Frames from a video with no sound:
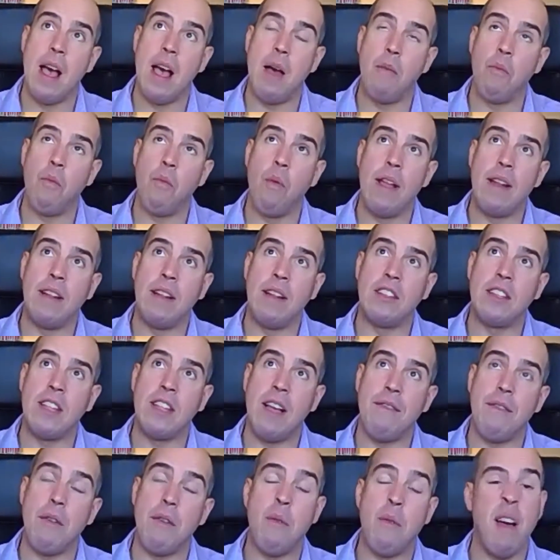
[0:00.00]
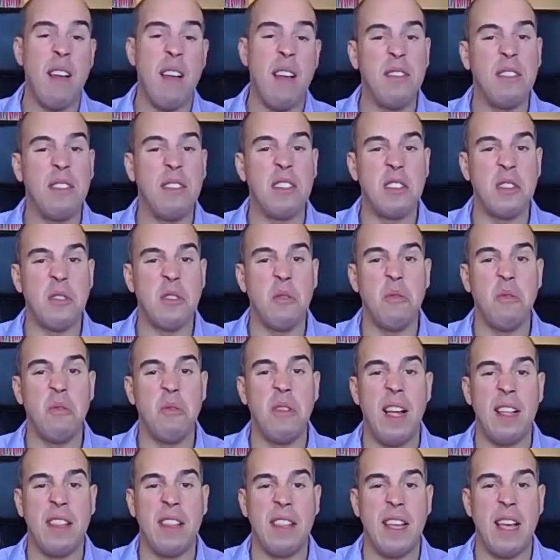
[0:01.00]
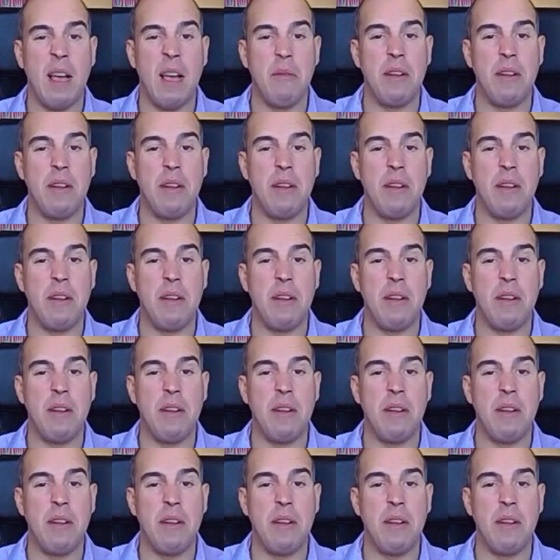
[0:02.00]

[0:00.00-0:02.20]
when staff arrive at the school, I think I would